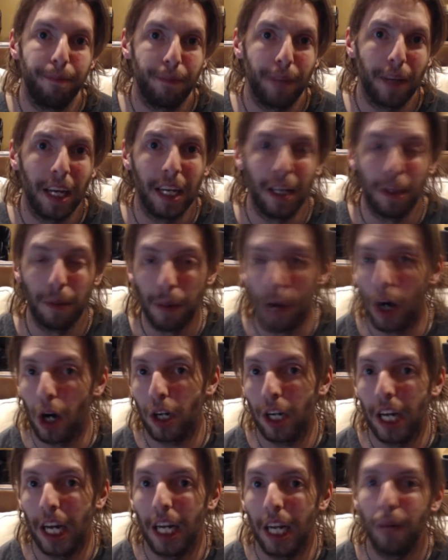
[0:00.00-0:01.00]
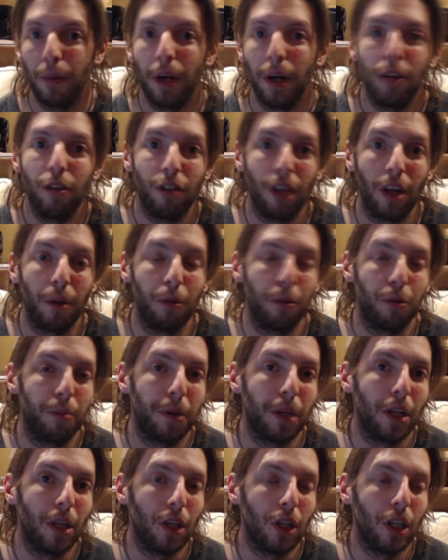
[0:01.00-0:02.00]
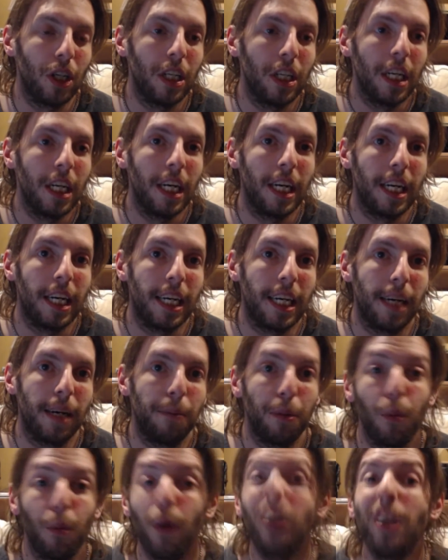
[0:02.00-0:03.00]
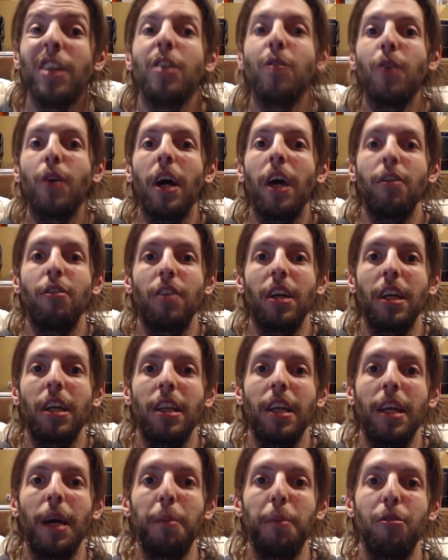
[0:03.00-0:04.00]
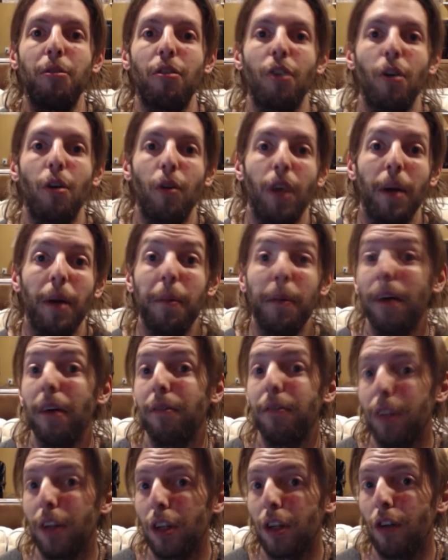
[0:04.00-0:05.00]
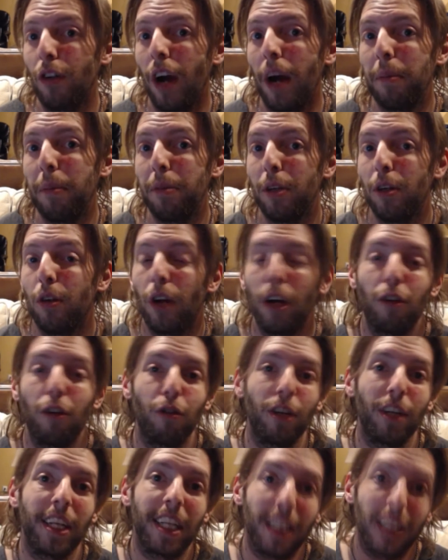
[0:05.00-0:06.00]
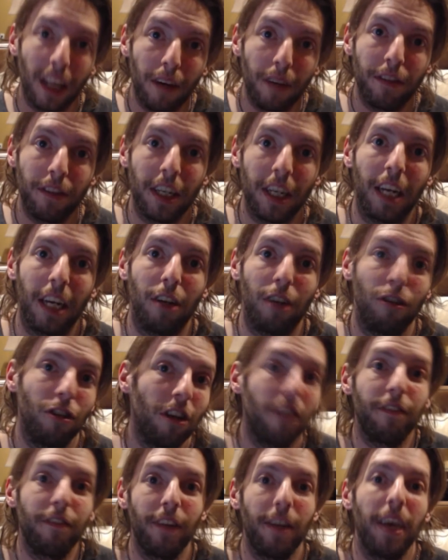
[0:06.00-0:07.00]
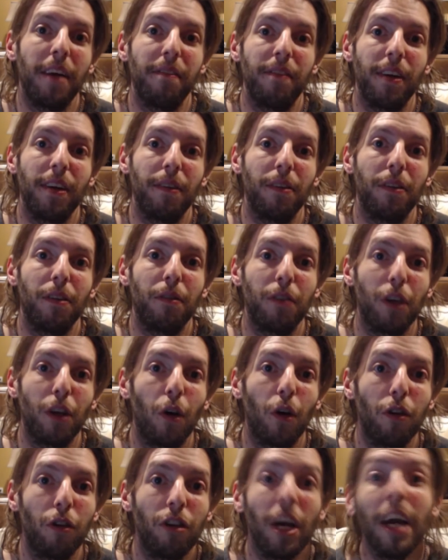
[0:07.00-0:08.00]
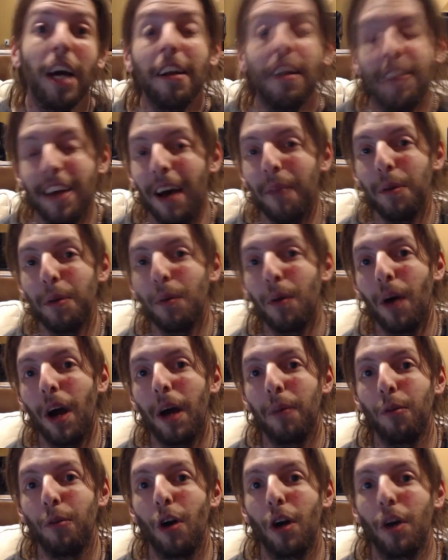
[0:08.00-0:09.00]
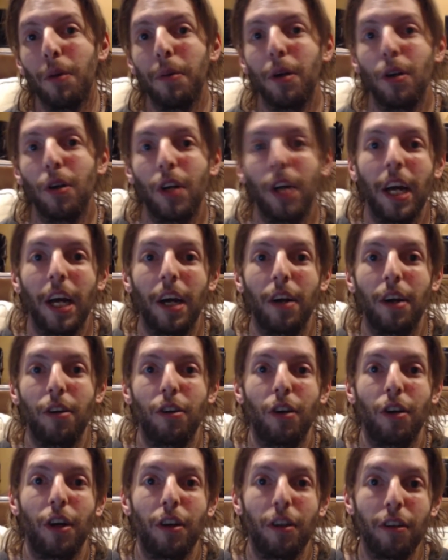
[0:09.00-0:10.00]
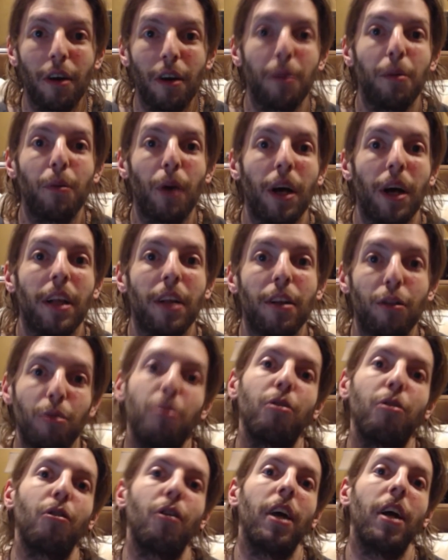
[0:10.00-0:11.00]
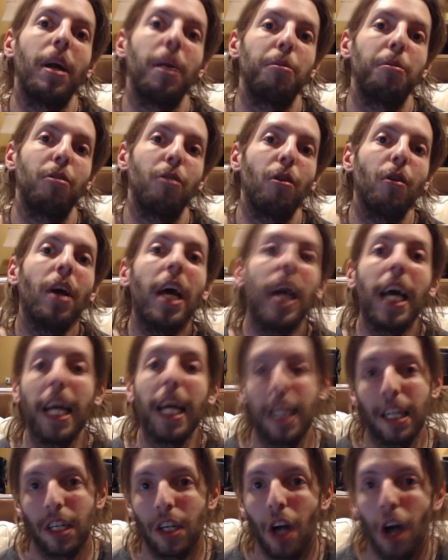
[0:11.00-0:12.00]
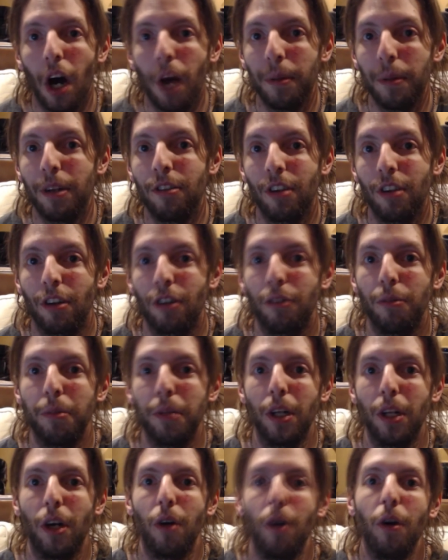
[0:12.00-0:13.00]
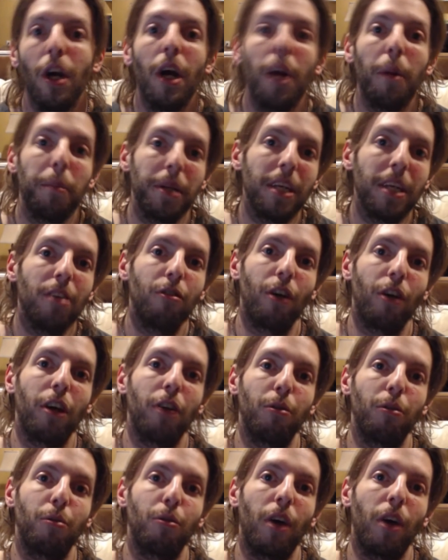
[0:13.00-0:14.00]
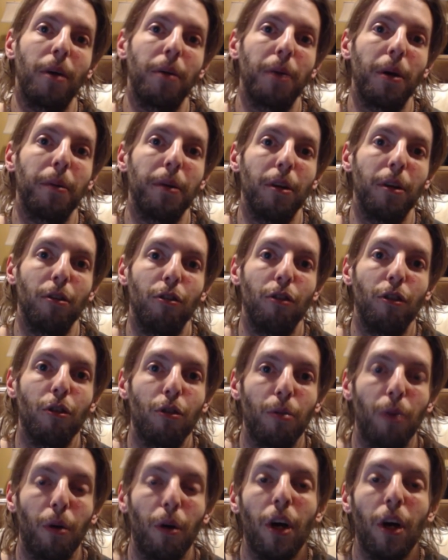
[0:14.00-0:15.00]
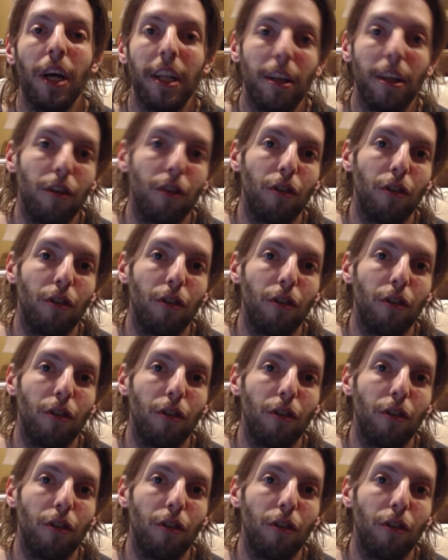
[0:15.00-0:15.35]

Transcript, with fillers: in the manga anyways. That was pretty good. But what did you guys think of the episode? Am I full of crap? Do you guys really love Diane? Is she a fan favorite of yours? Tell me why I'm wrong about her character, and tell me why this was a great episode in the comment section below. Please like, subscribe, comment as usual. This